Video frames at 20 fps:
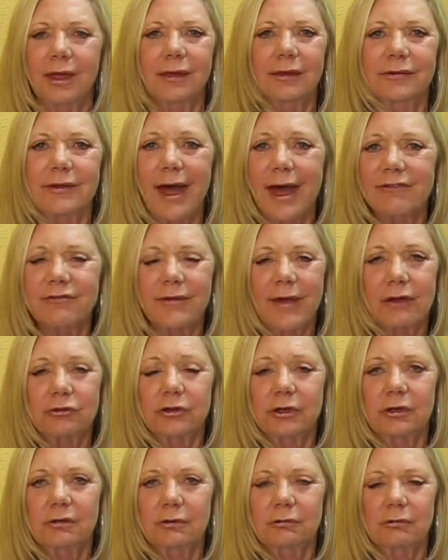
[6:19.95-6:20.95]
because I
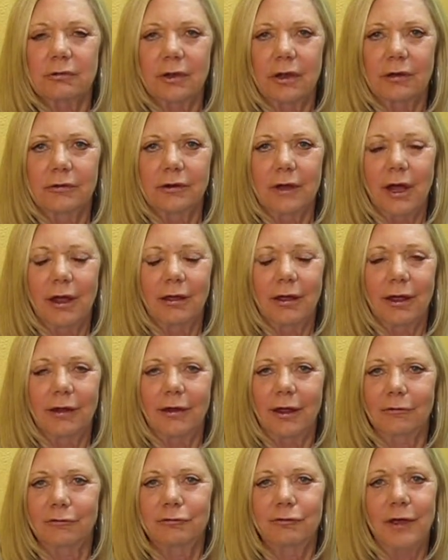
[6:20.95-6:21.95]
found it
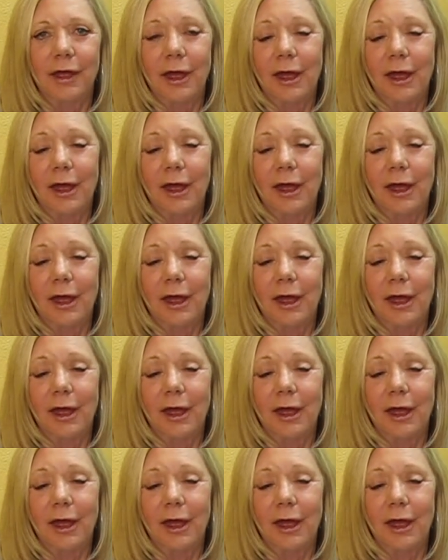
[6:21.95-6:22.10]
a,